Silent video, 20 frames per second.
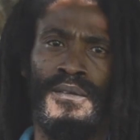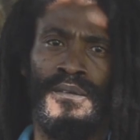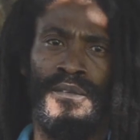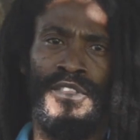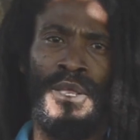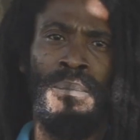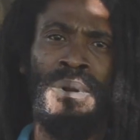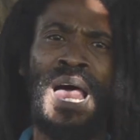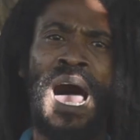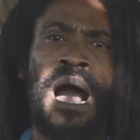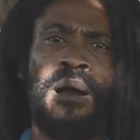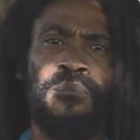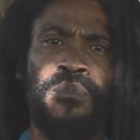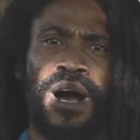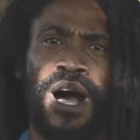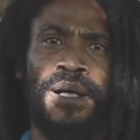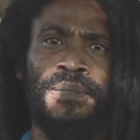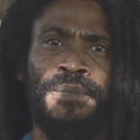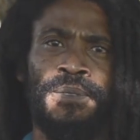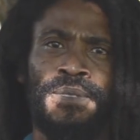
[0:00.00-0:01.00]
the black
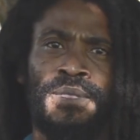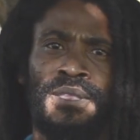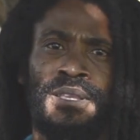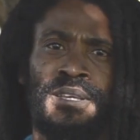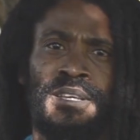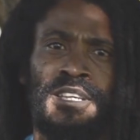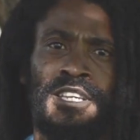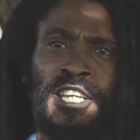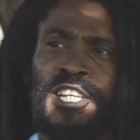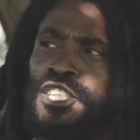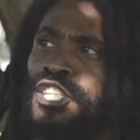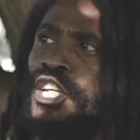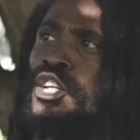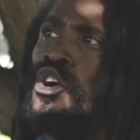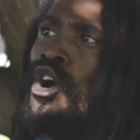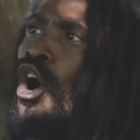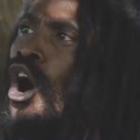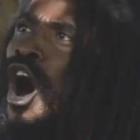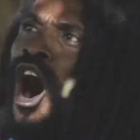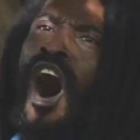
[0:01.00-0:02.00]
man, is in
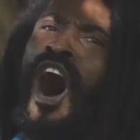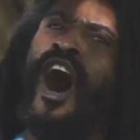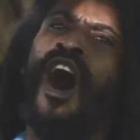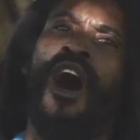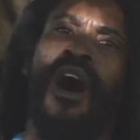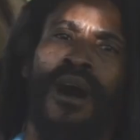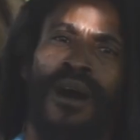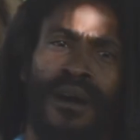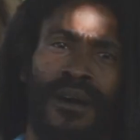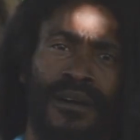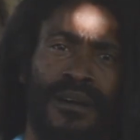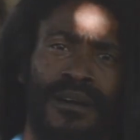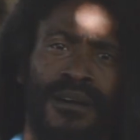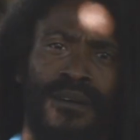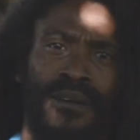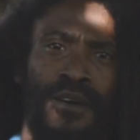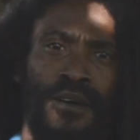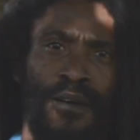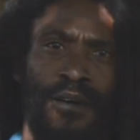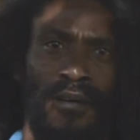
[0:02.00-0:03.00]
awe
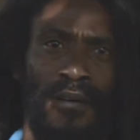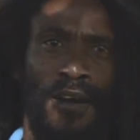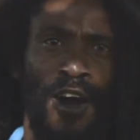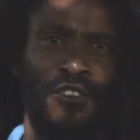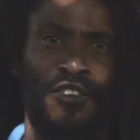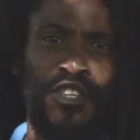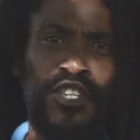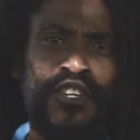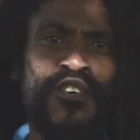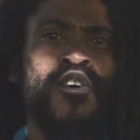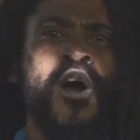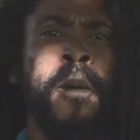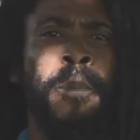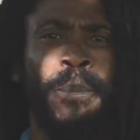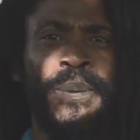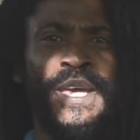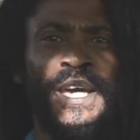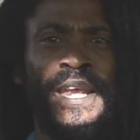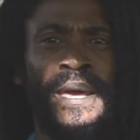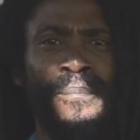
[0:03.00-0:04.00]
of
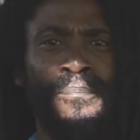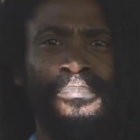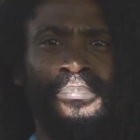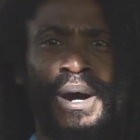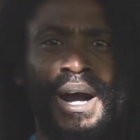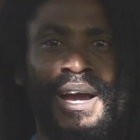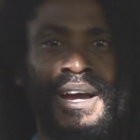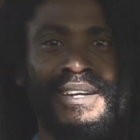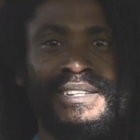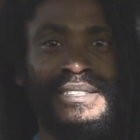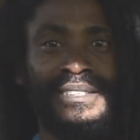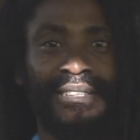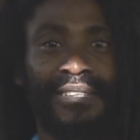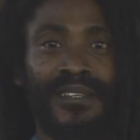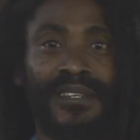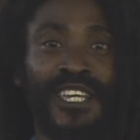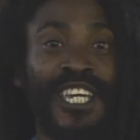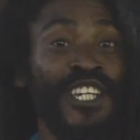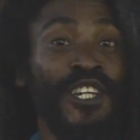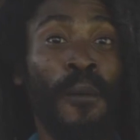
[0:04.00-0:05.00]
European empires.
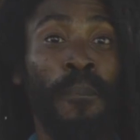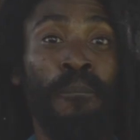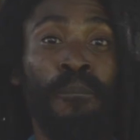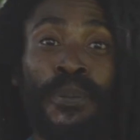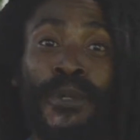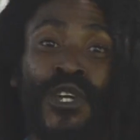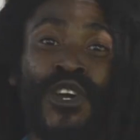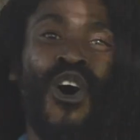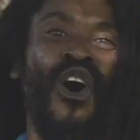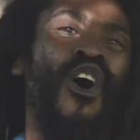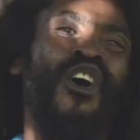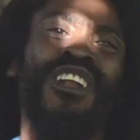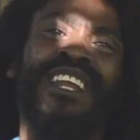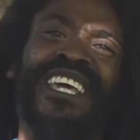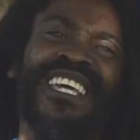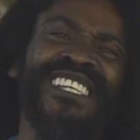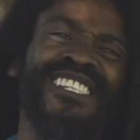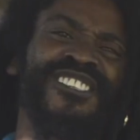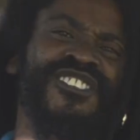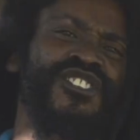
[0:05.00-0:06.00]
In a purely
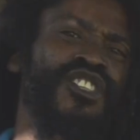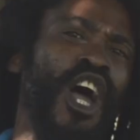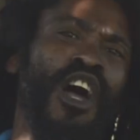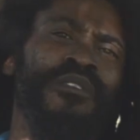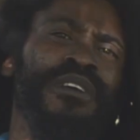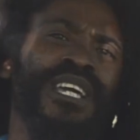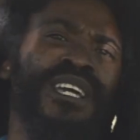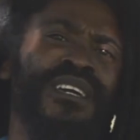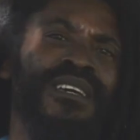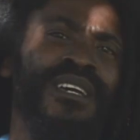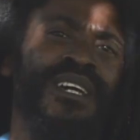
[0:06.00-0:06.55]
historic